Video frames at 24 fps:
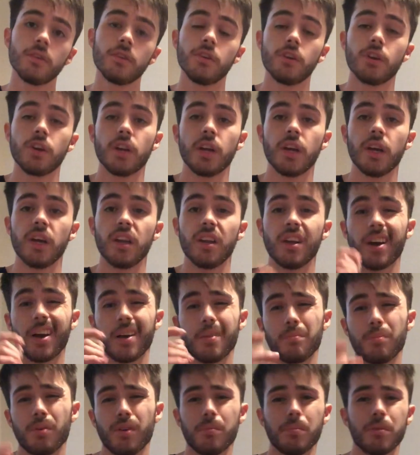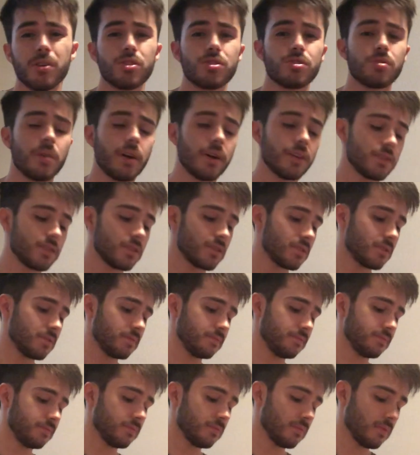You're going to hit 9 pretty much twice.
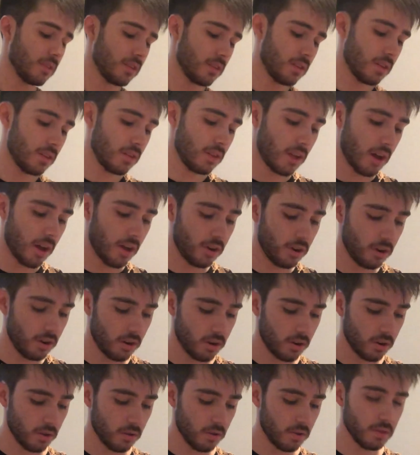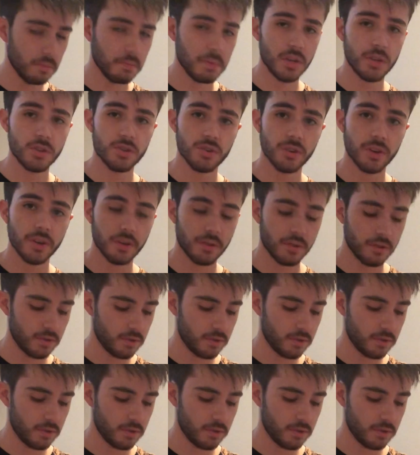Now you're going to go to the B string,